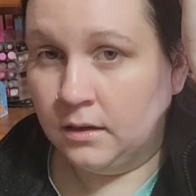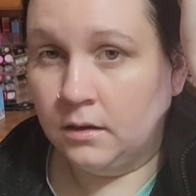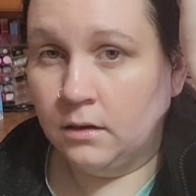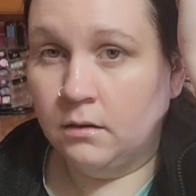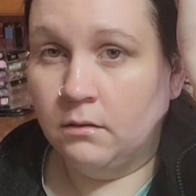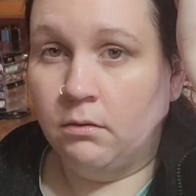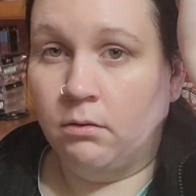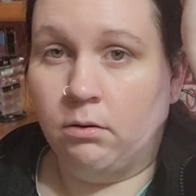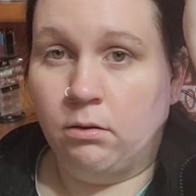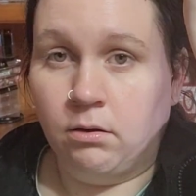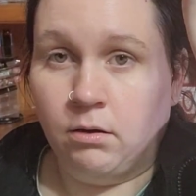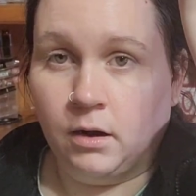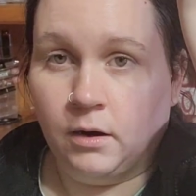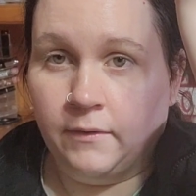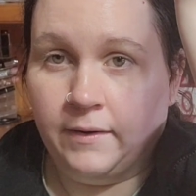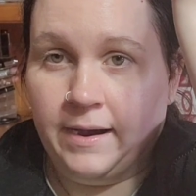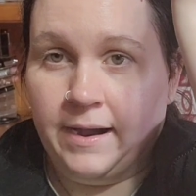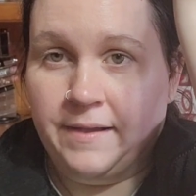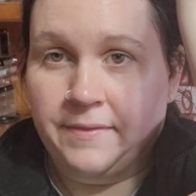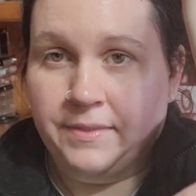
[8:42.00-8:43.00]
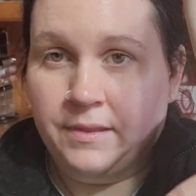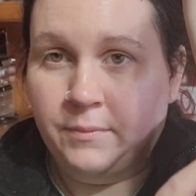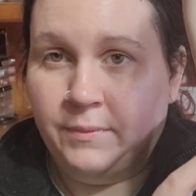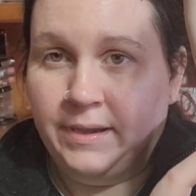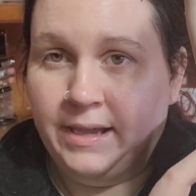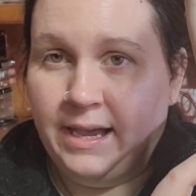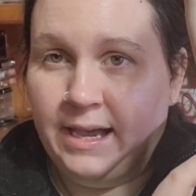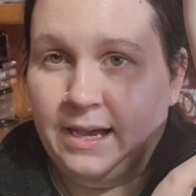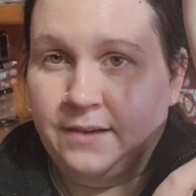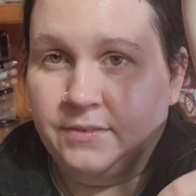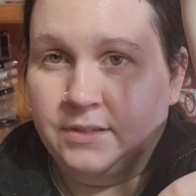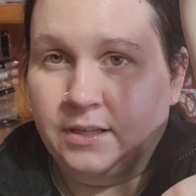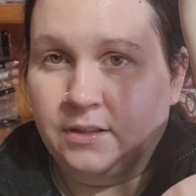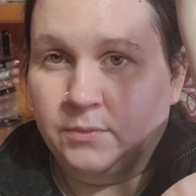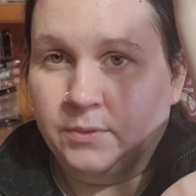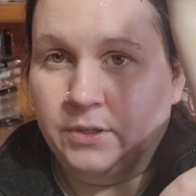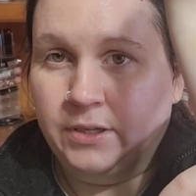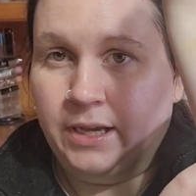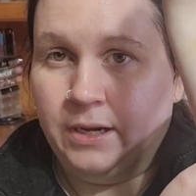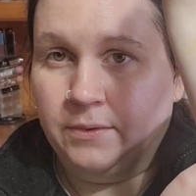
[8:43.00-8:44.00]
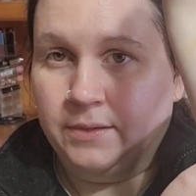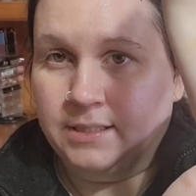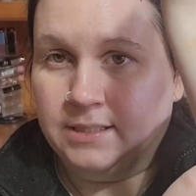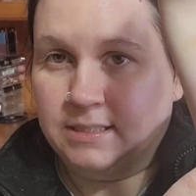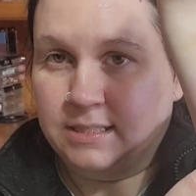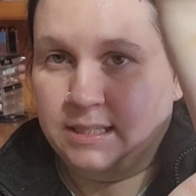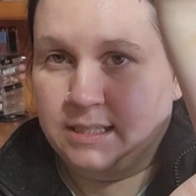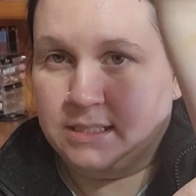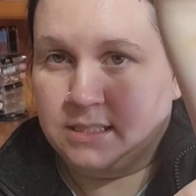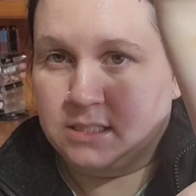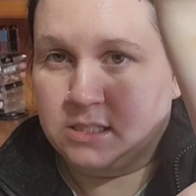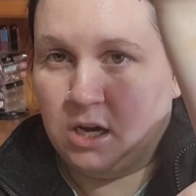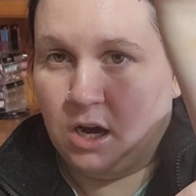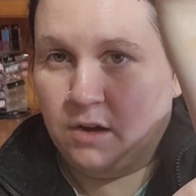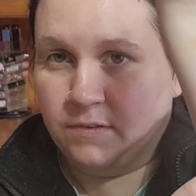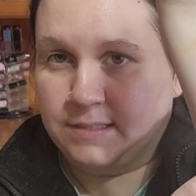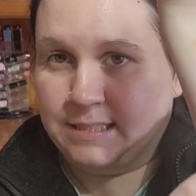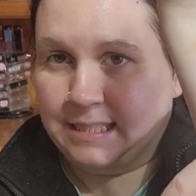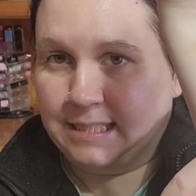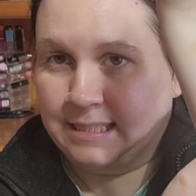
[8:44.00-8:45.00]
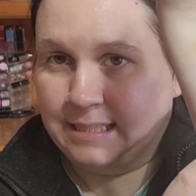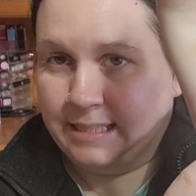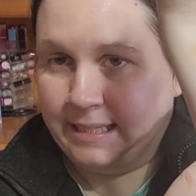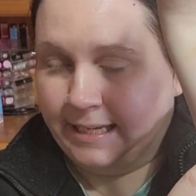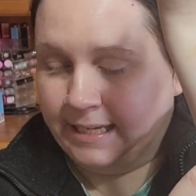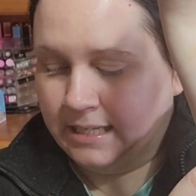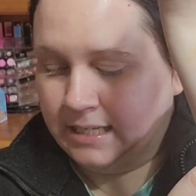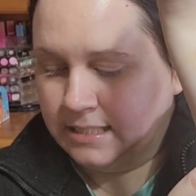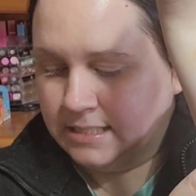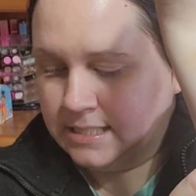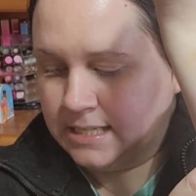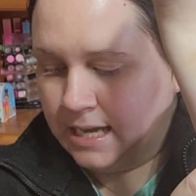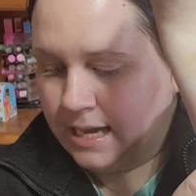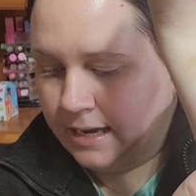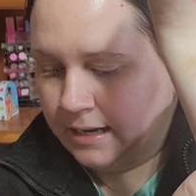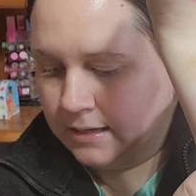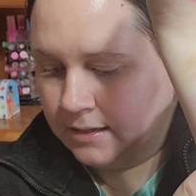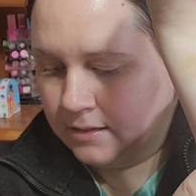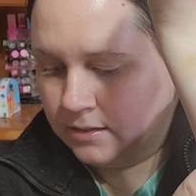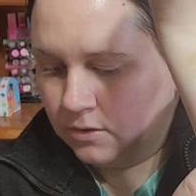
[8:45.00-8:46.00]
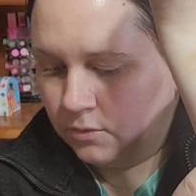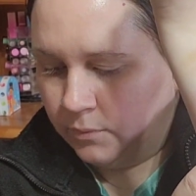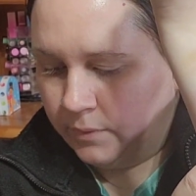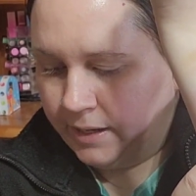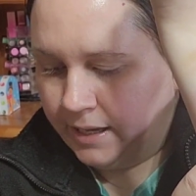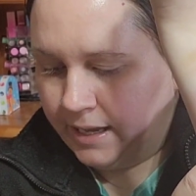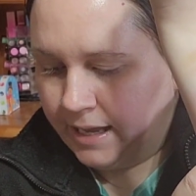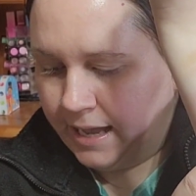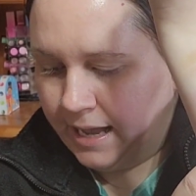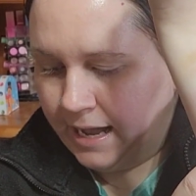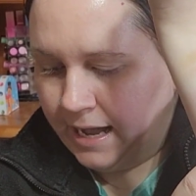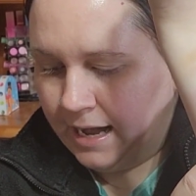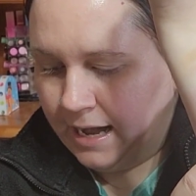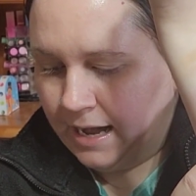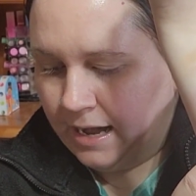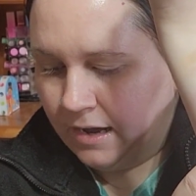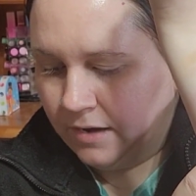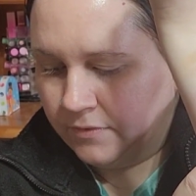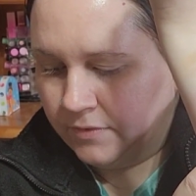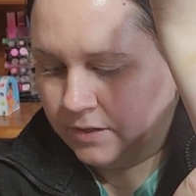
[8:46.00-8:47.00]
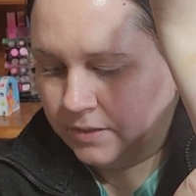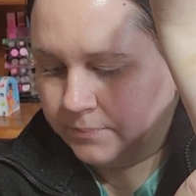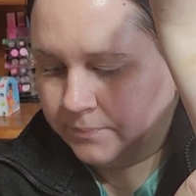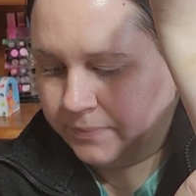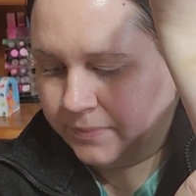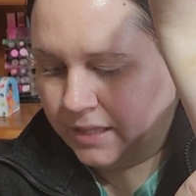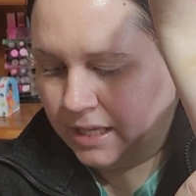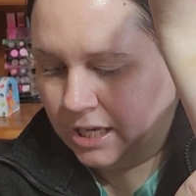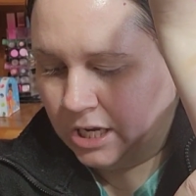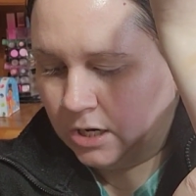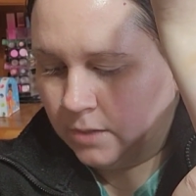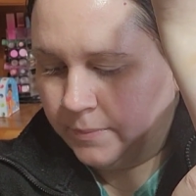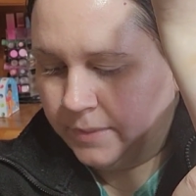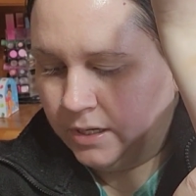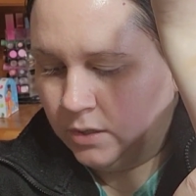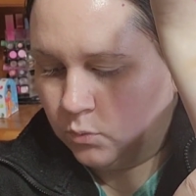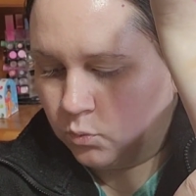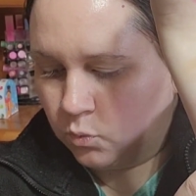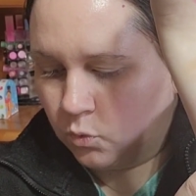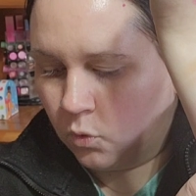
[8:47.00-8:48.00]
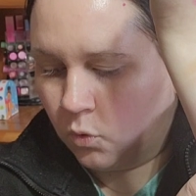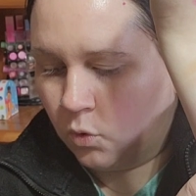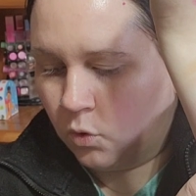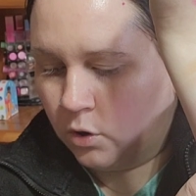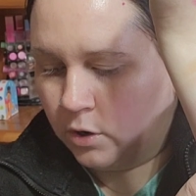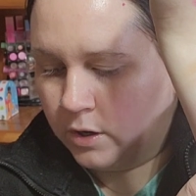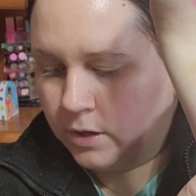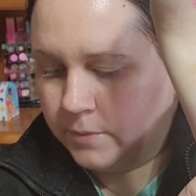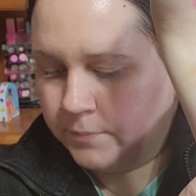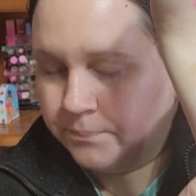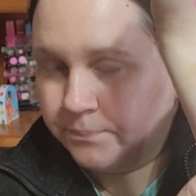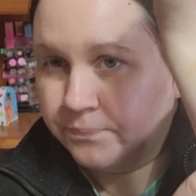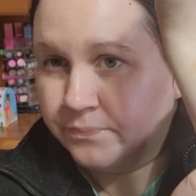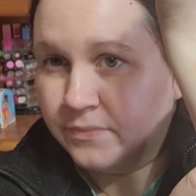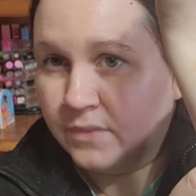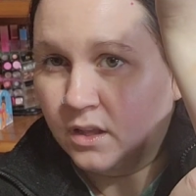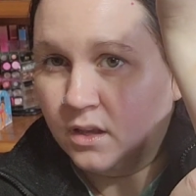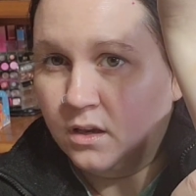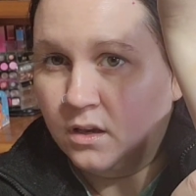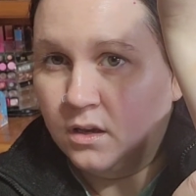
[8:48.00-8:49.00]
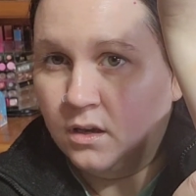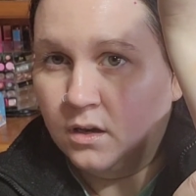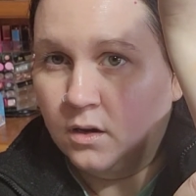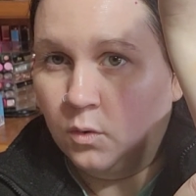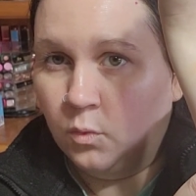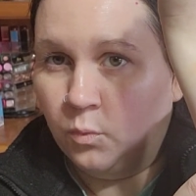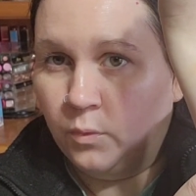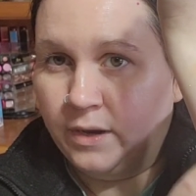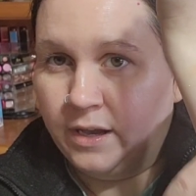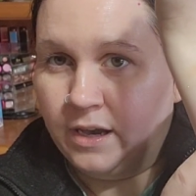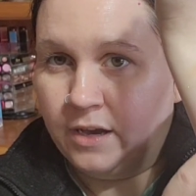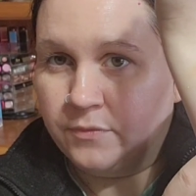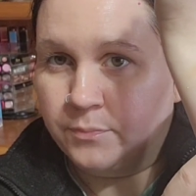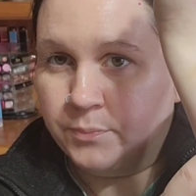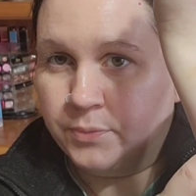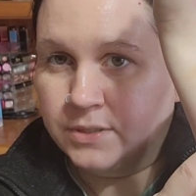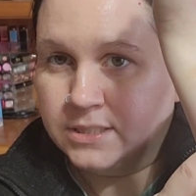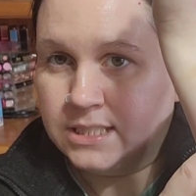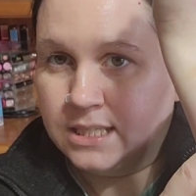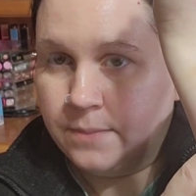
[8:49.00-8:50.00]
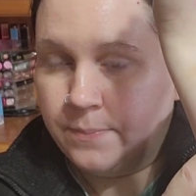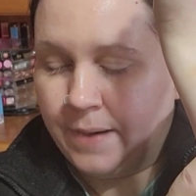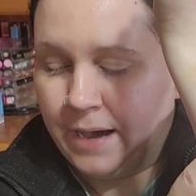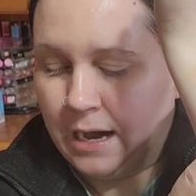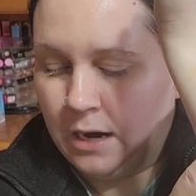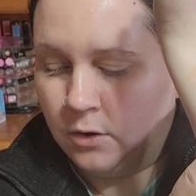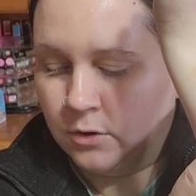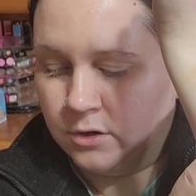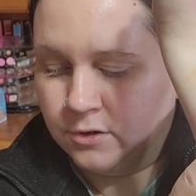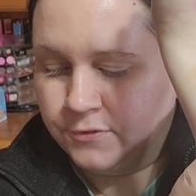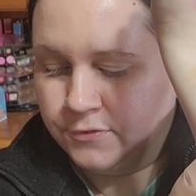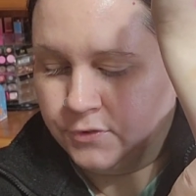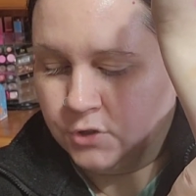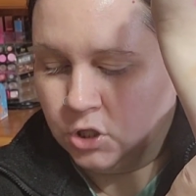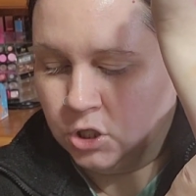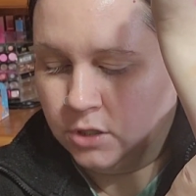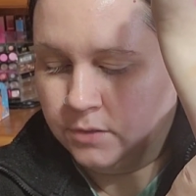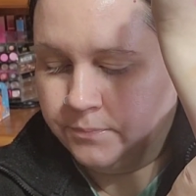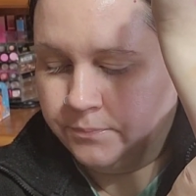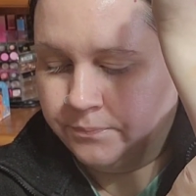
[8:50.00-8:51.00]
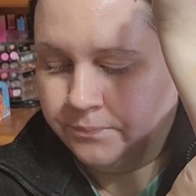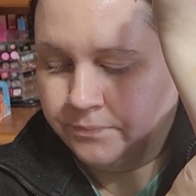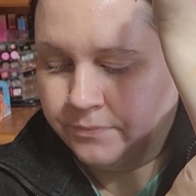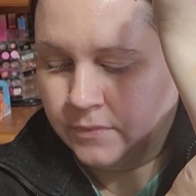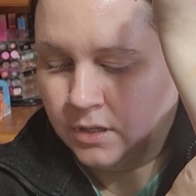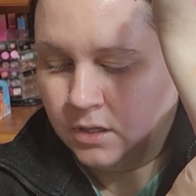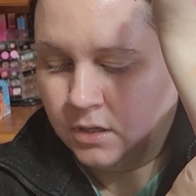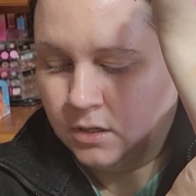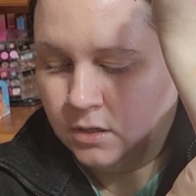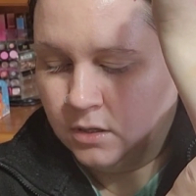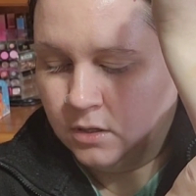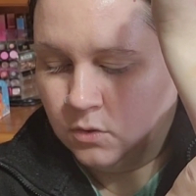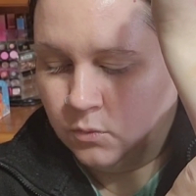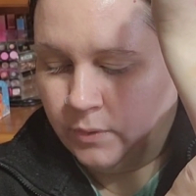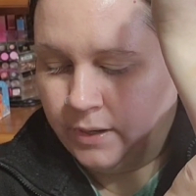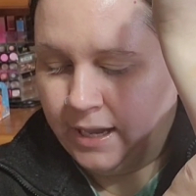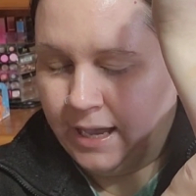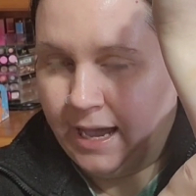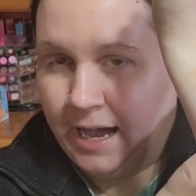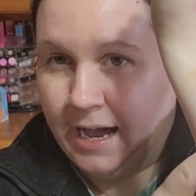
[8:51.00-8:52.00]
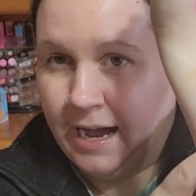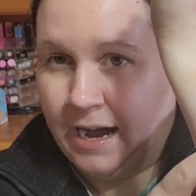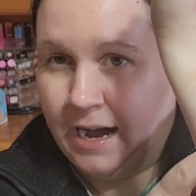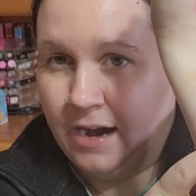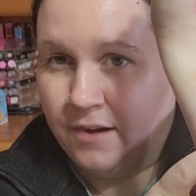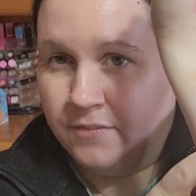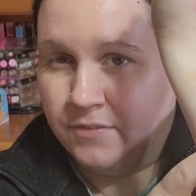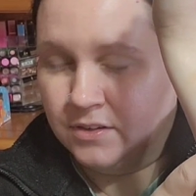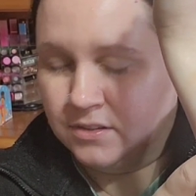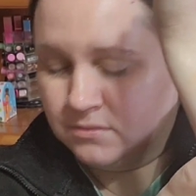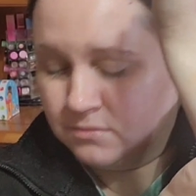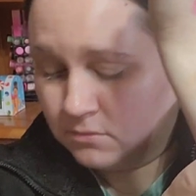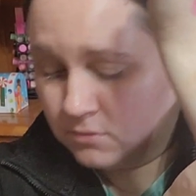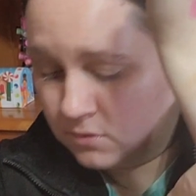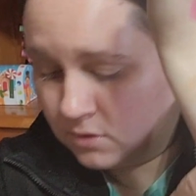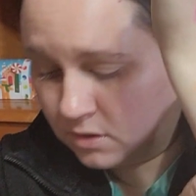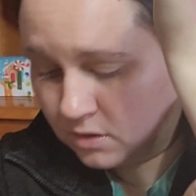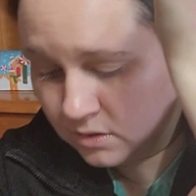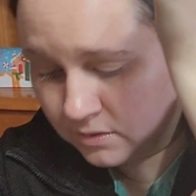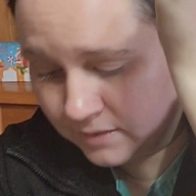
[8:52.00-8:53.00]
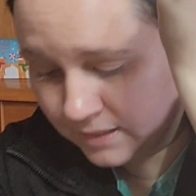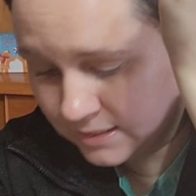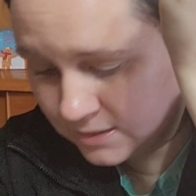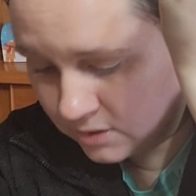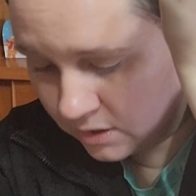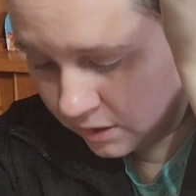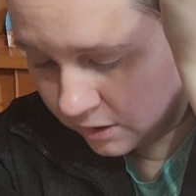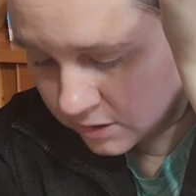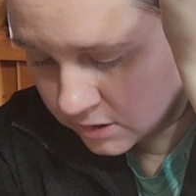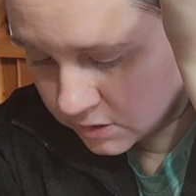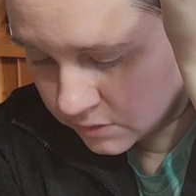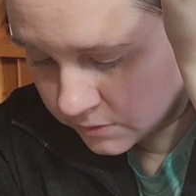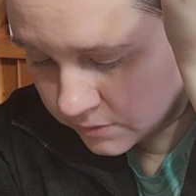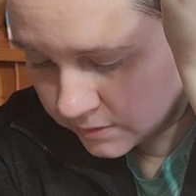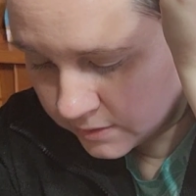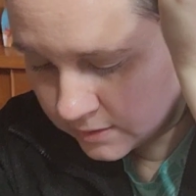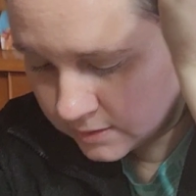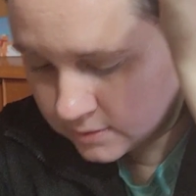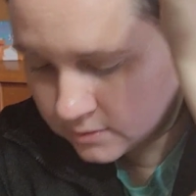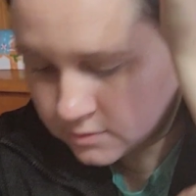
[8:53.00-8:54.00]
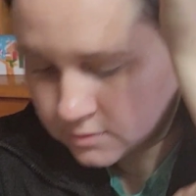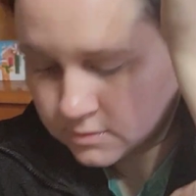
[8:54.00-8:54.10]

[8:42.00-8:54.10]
Oh, all right. Then we have another one you can't really see is Soft Landing. We have Hear Me Roar. We have Pretty Powerful. We have, these are hard to read.